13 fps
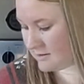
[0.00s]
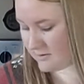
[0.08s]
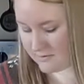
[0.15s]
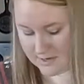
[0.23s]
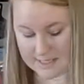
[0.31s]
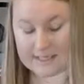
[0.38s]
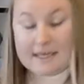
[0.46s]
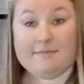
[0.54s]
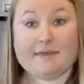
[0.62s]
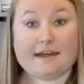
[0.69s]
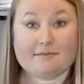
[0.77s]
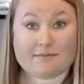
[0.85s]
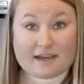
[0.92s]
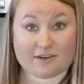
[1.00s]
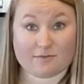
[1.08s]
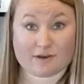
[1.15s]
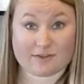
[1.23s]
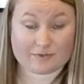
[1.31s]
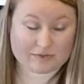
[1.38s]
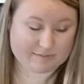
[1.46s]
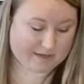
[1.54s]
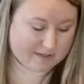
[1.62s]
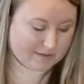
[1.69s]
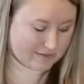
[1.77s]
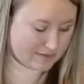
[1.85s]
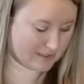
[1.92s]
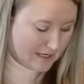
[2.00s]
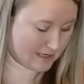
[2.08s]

So keep that in mind, you want those spacers